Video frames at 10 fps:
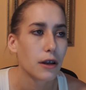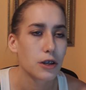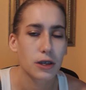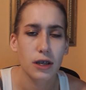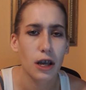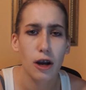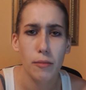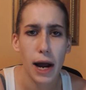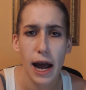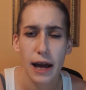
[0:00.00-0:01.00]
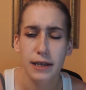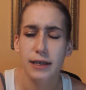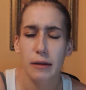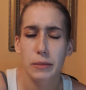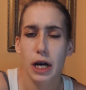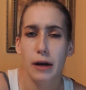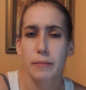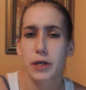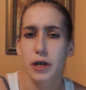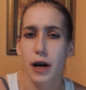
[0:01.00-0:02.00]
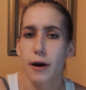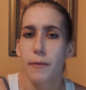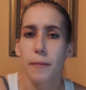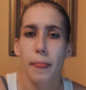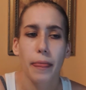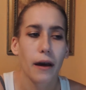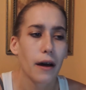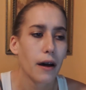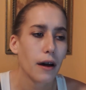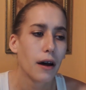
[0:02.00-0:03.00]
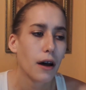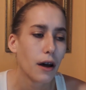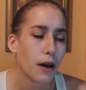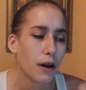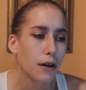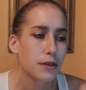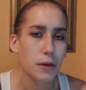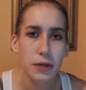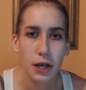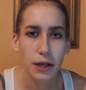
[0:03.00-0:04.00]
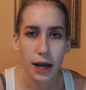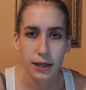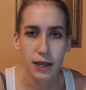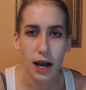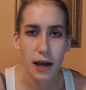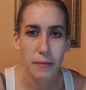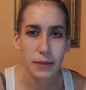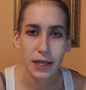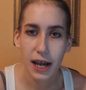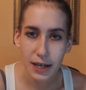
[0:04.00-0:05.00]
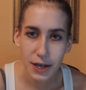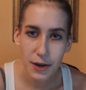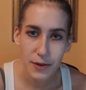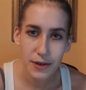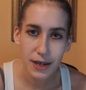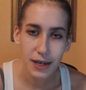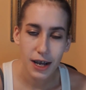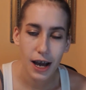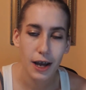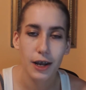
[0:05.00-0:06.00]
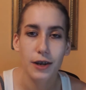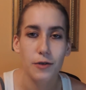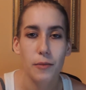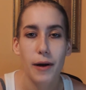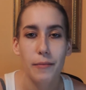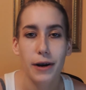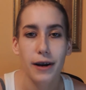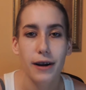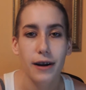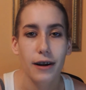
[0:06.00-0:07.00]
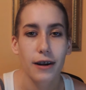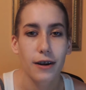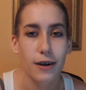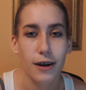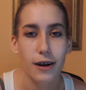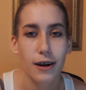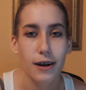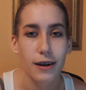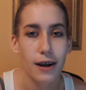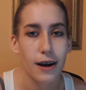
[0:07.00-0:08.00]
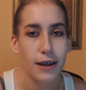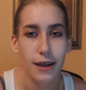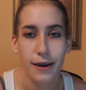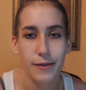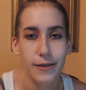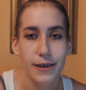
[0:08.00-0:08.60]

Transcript: just clear my head sometimes, you know. So until next time, stay tuned, and remember, you're not alone.